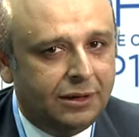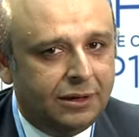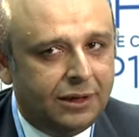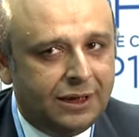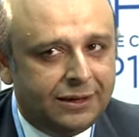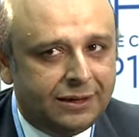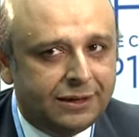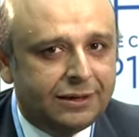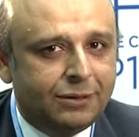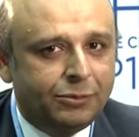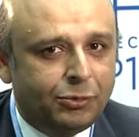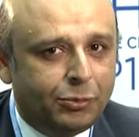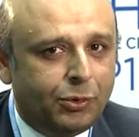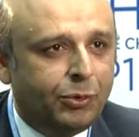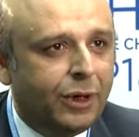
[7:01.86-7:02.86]
These systems
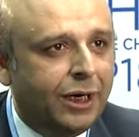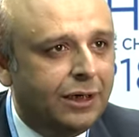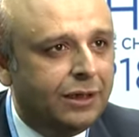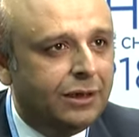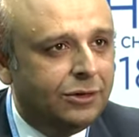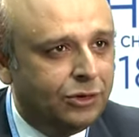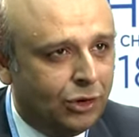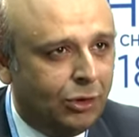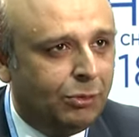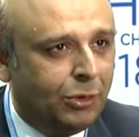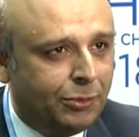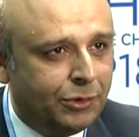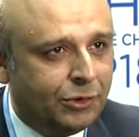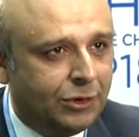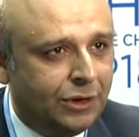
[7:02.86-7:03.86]
provide job
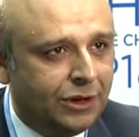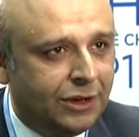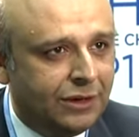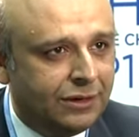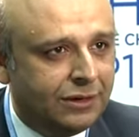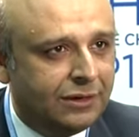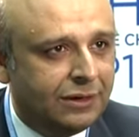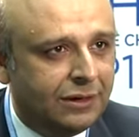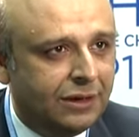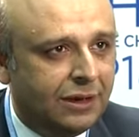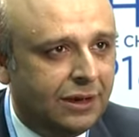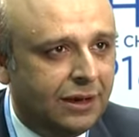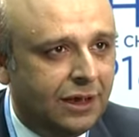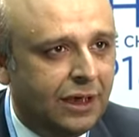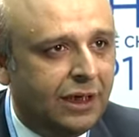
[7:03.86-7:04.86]
opportunities
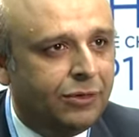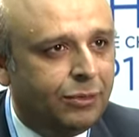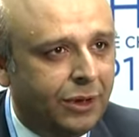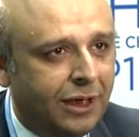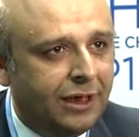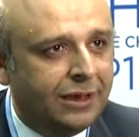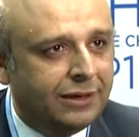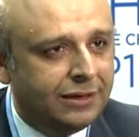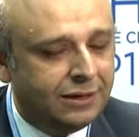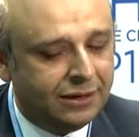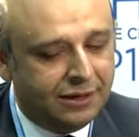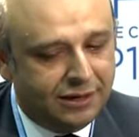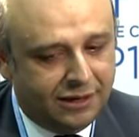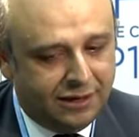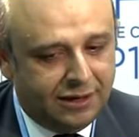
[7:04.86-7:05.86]
as well as
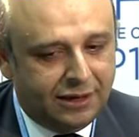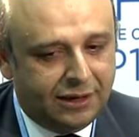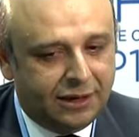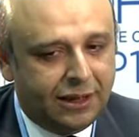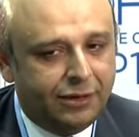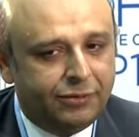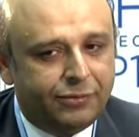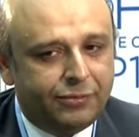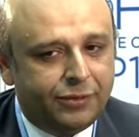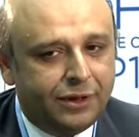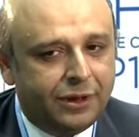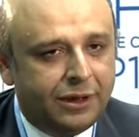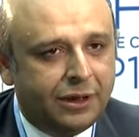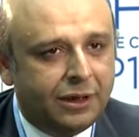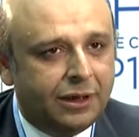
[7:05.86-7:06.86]
give
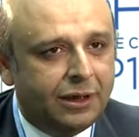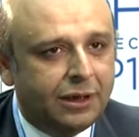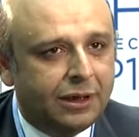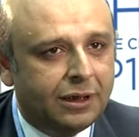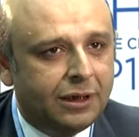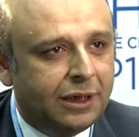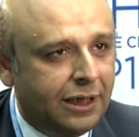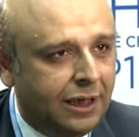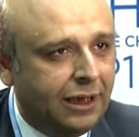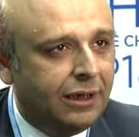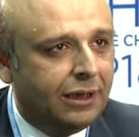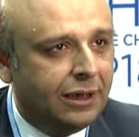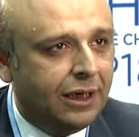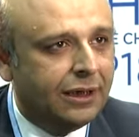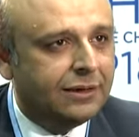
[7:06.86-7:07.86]

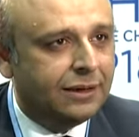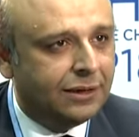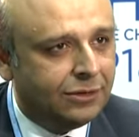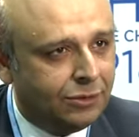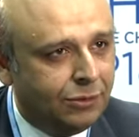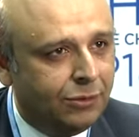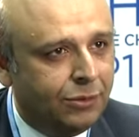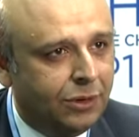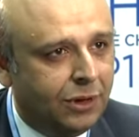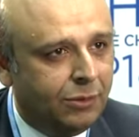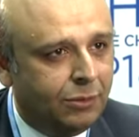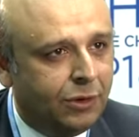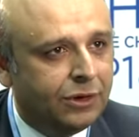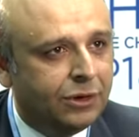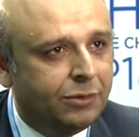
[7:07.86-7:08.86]
clean access to
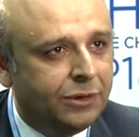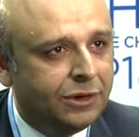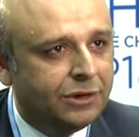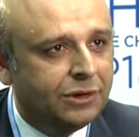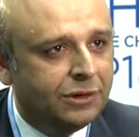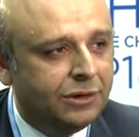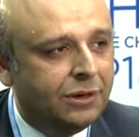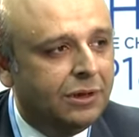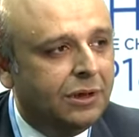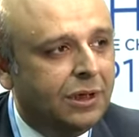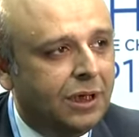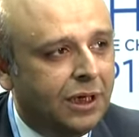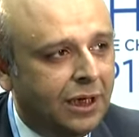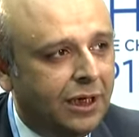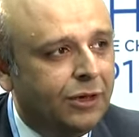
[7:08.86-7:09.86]
water, which
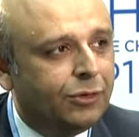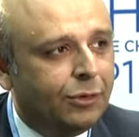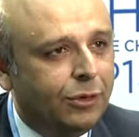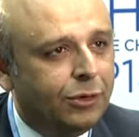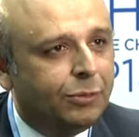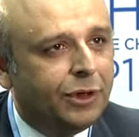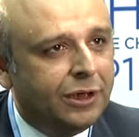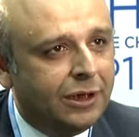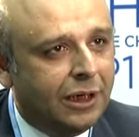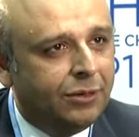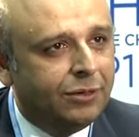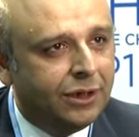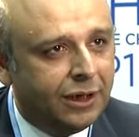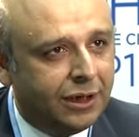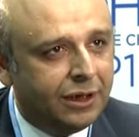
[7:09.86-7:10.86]
is going to bring
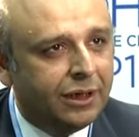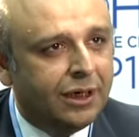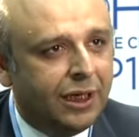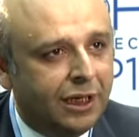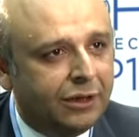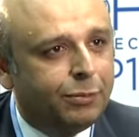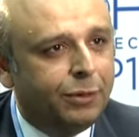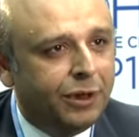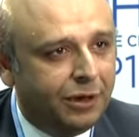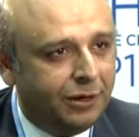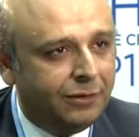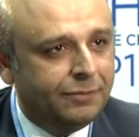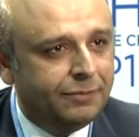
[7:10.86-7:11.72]
down their health bill.